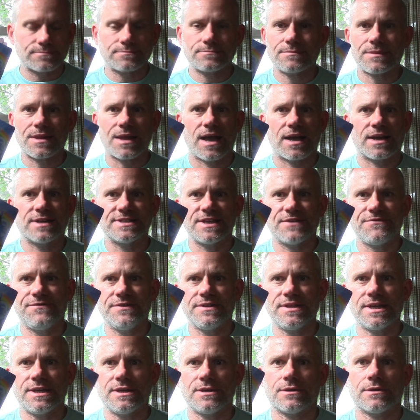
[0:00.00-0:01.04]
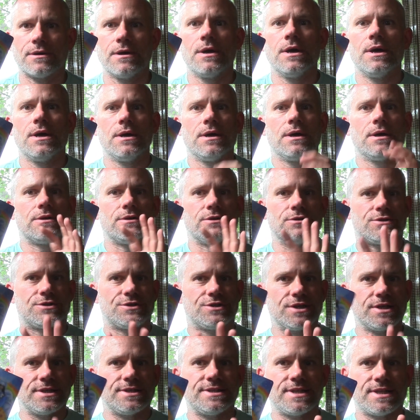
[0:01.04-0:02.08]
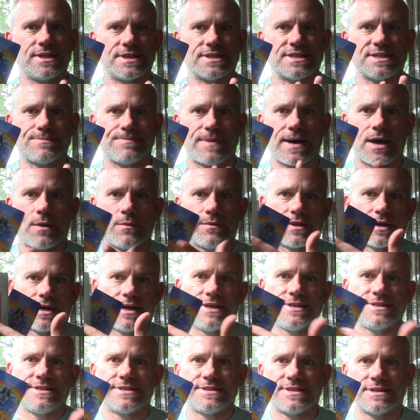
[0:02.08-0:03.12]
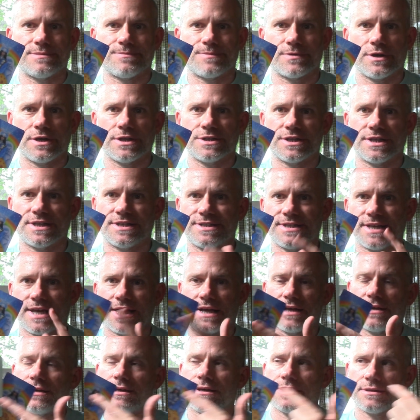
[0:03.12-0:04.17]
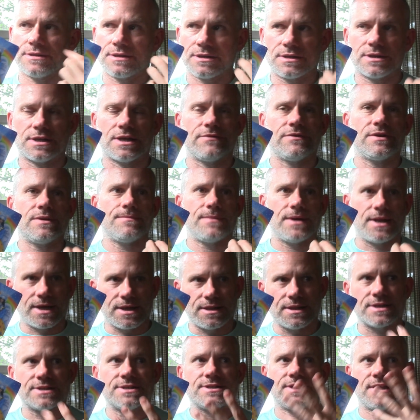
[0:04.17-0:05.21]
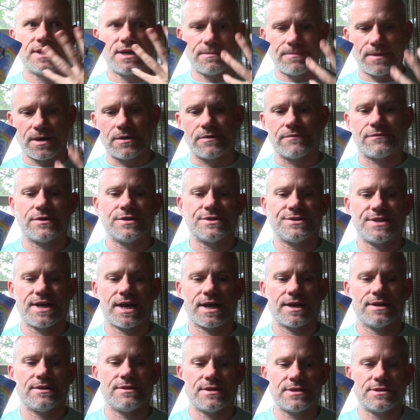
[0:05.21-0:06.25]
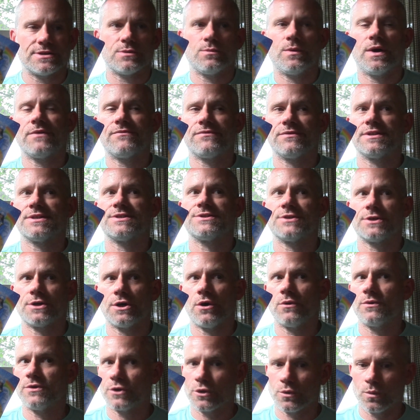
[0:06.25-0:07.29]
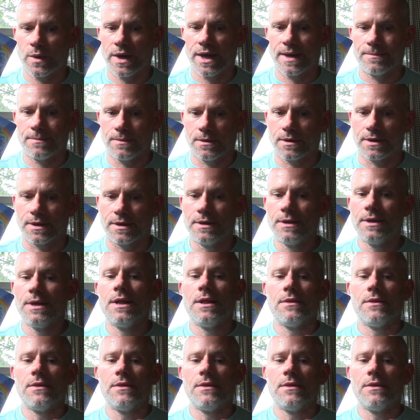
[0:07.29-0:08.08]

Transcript: Because I feel like you're you're just at this spot where the Isis inspiration is saying, give it a minute, let's think about it for a second. There's a way for this to go your way more.